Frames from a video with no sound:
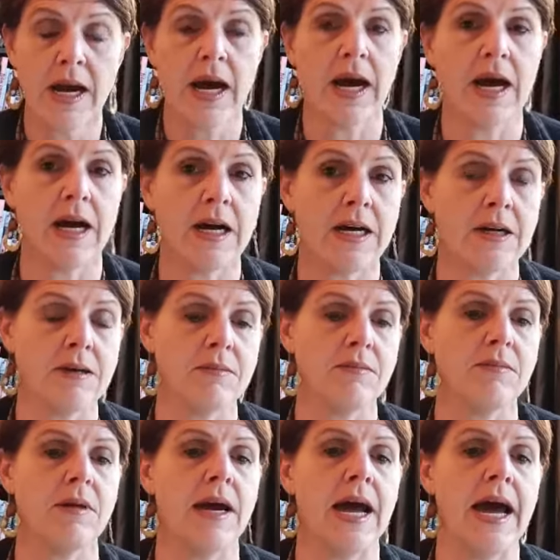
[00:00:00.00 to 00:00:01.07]

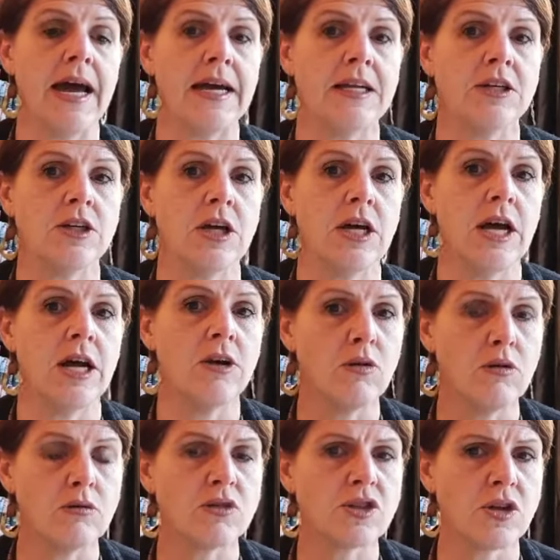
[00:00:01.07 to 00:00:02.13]
And
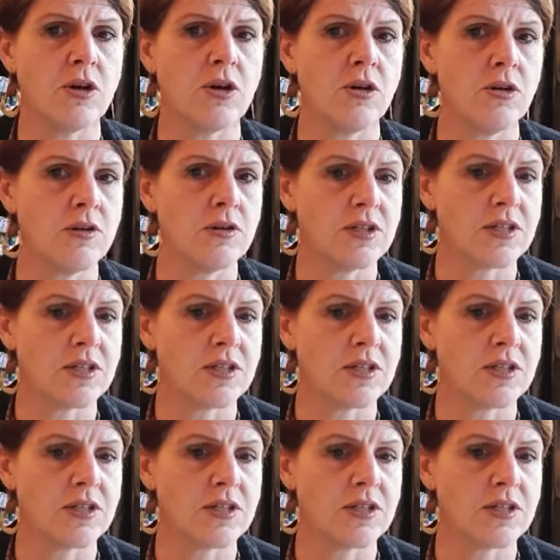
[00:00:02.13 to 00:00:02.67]
also